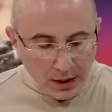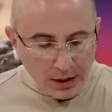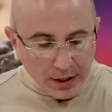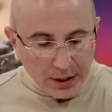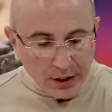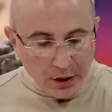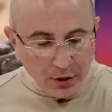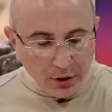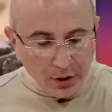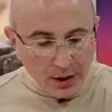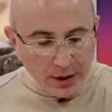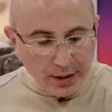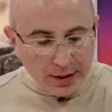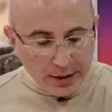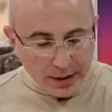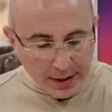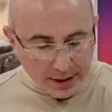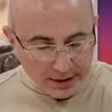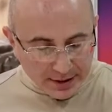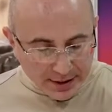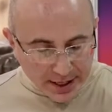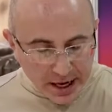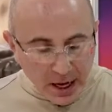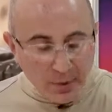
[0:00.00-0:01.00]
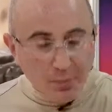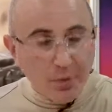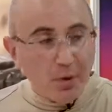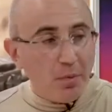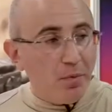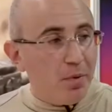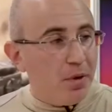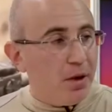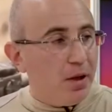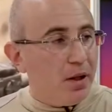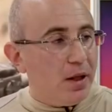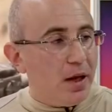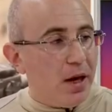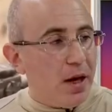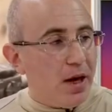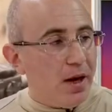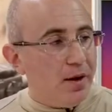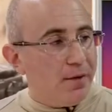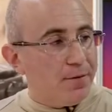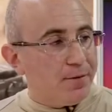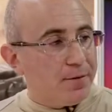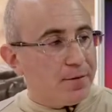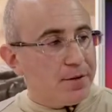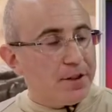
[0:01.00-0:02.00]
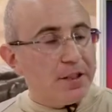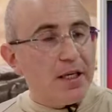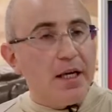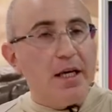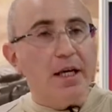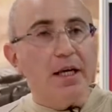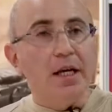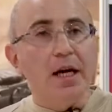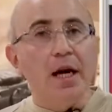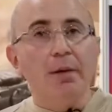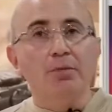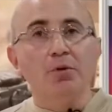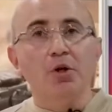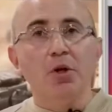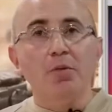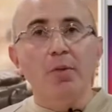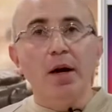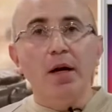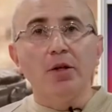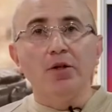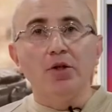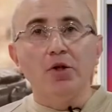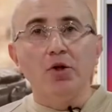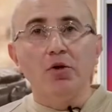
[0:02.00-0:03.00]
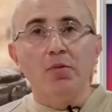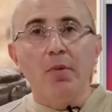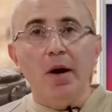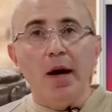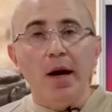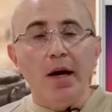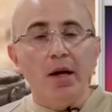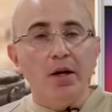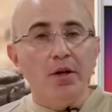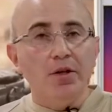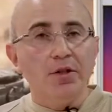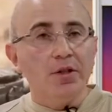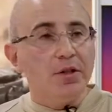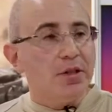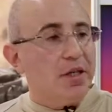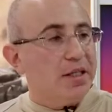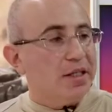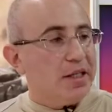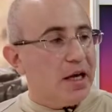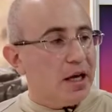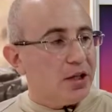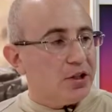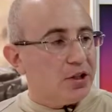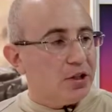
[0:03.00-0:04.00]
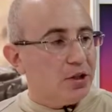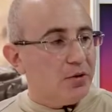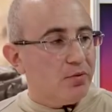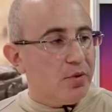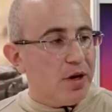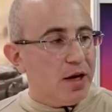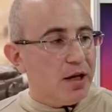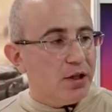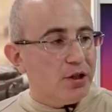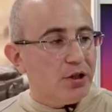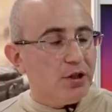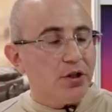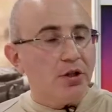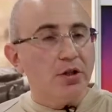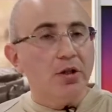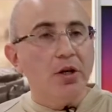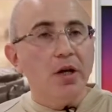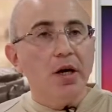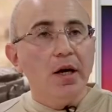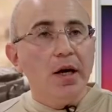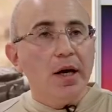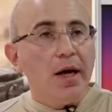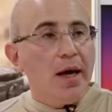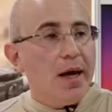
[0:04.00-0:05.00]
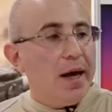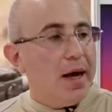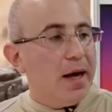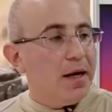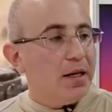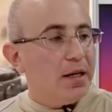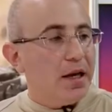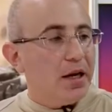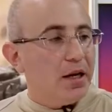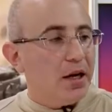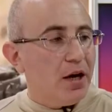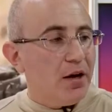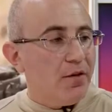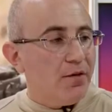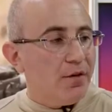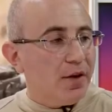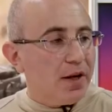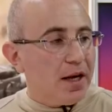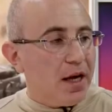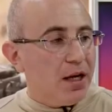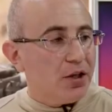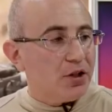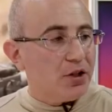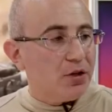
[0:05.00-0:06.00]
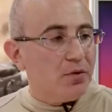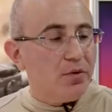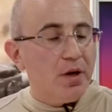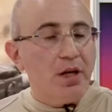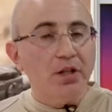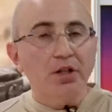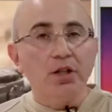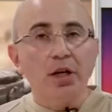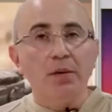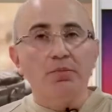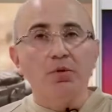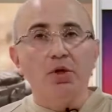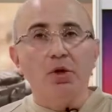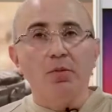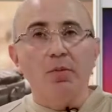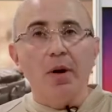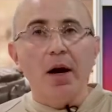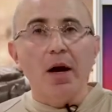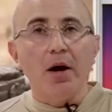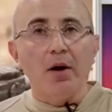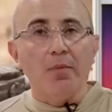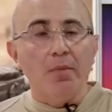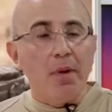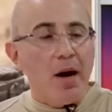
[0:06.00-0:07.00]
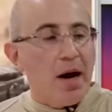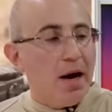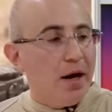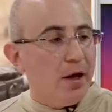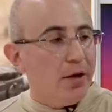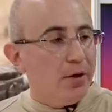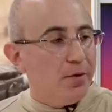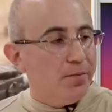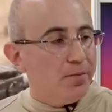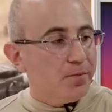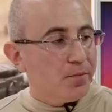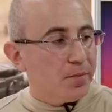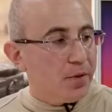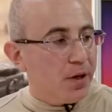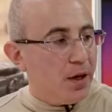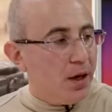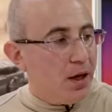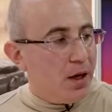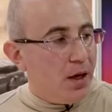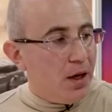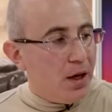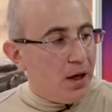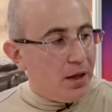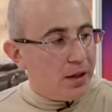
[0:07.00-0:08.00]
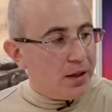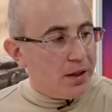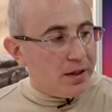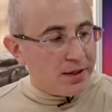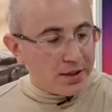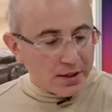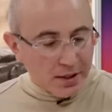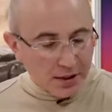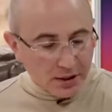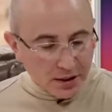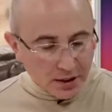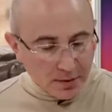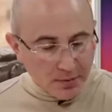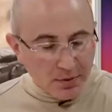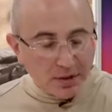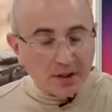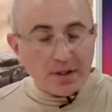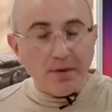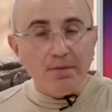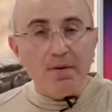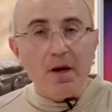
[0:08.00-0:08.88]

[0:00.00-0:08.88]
The unit is capable of seeing up to about two miles detection range and identification range up to about a mile. The system is